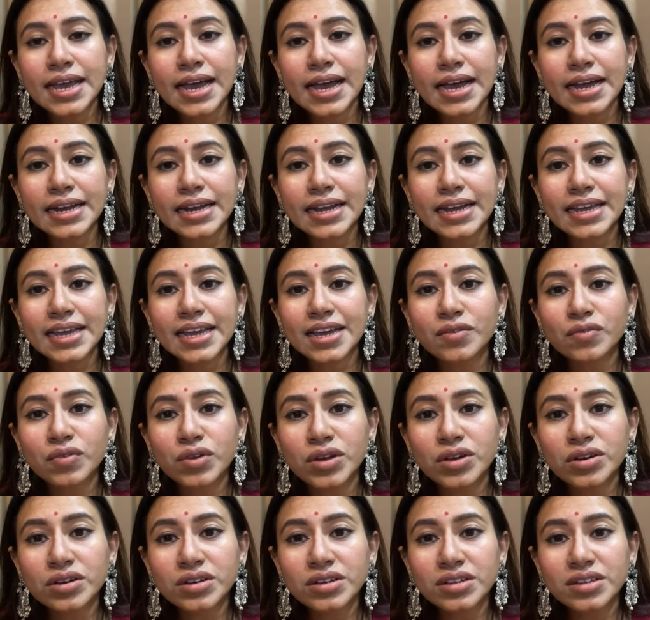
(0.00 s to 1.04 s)
and I have
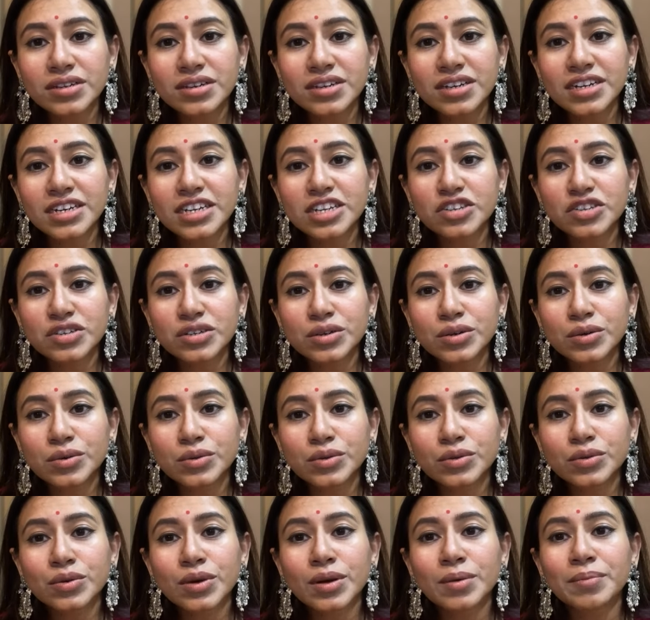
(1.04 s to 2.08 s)
learned the Ganesha
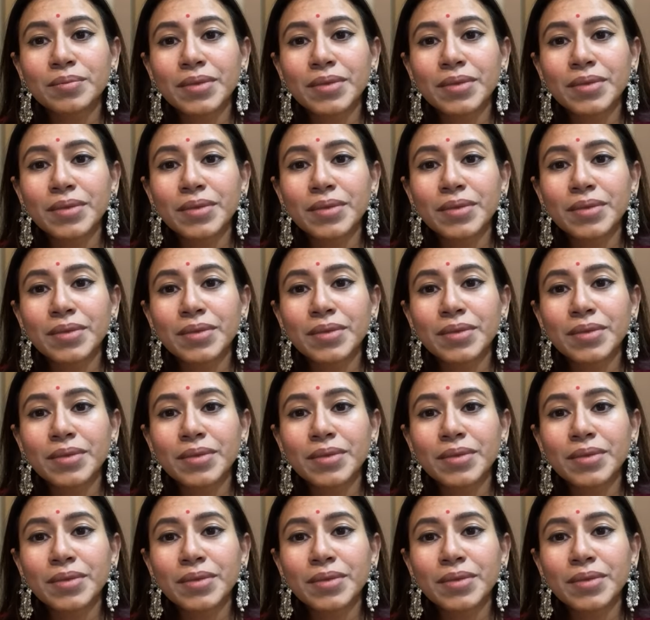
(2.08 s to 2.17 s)
Kautukam.